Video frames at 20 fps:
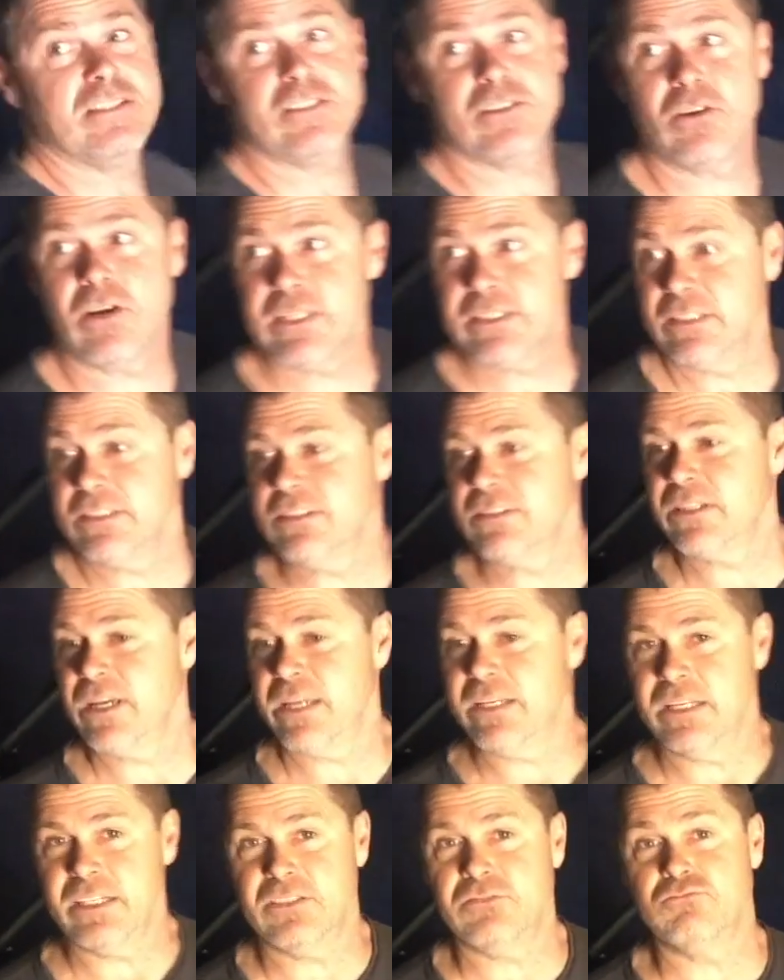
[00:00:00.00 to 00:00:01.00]
inside this
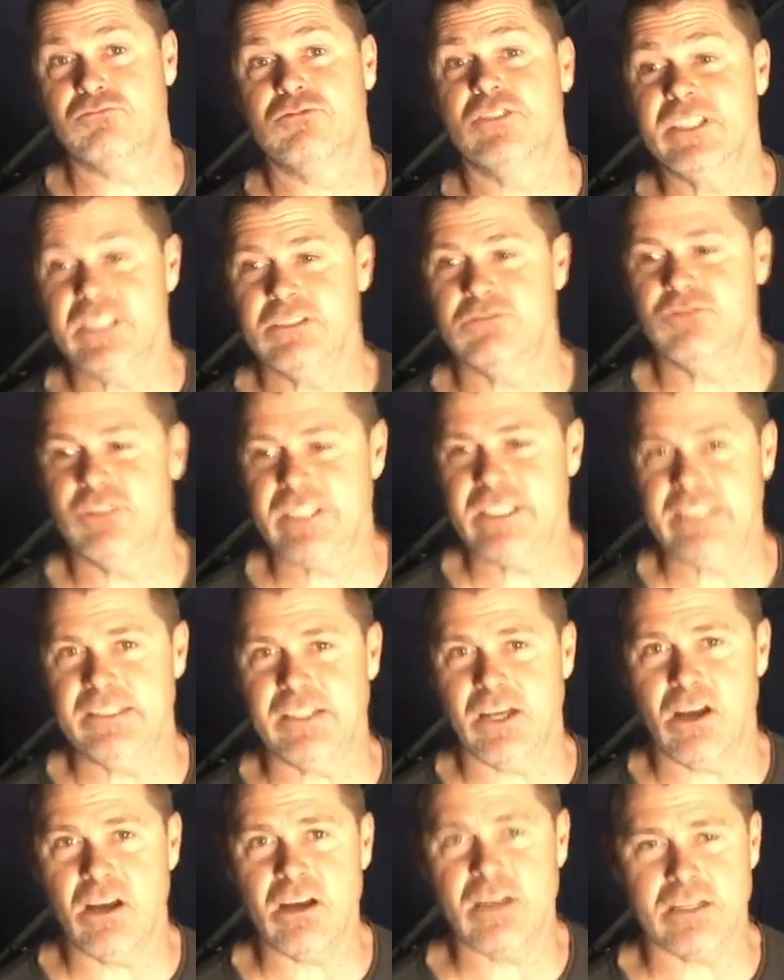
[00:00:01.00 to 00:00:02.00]
tent, it's really, really
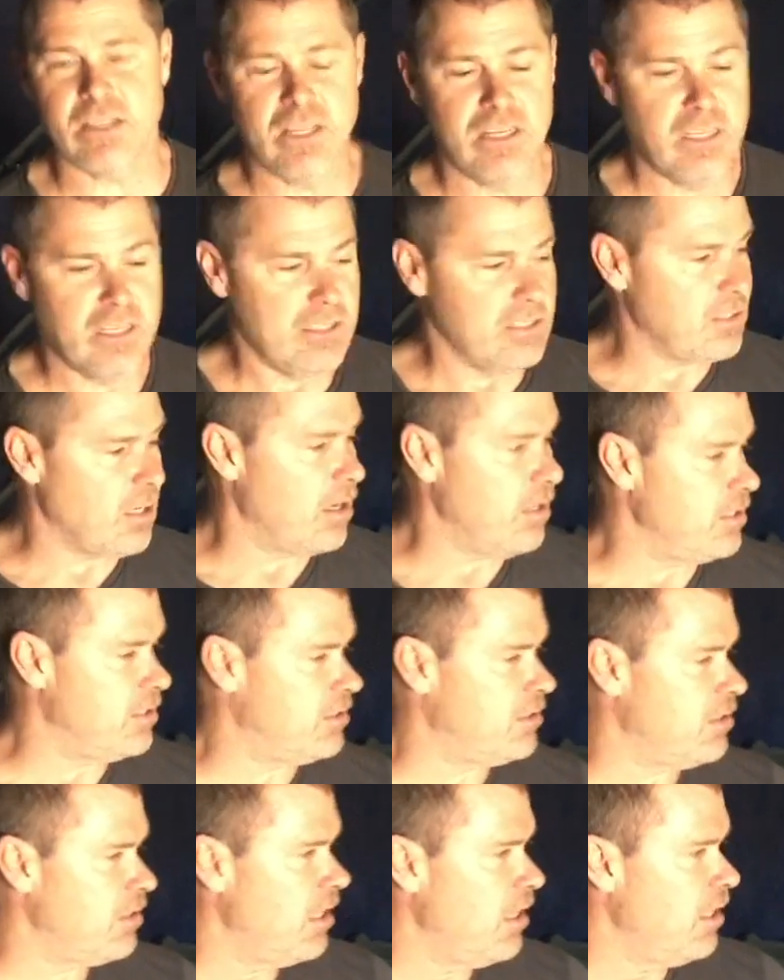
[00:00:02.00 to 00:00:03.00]
dark. So
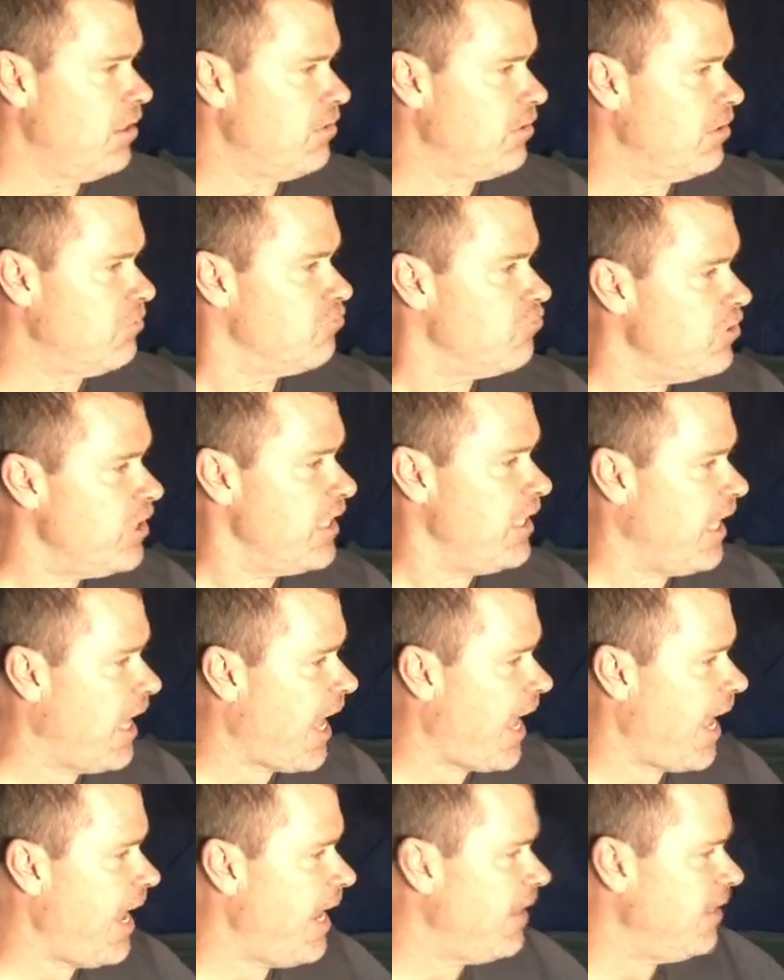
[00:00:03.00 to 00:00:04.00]
it's really
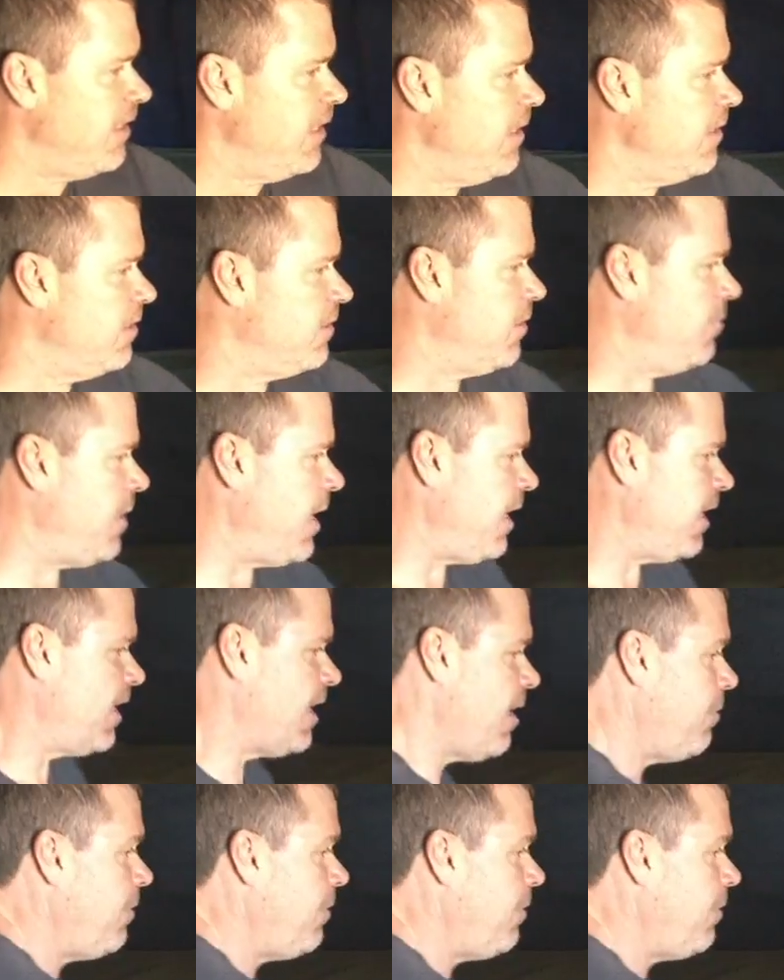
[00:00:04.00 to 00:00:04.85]
handy to be able to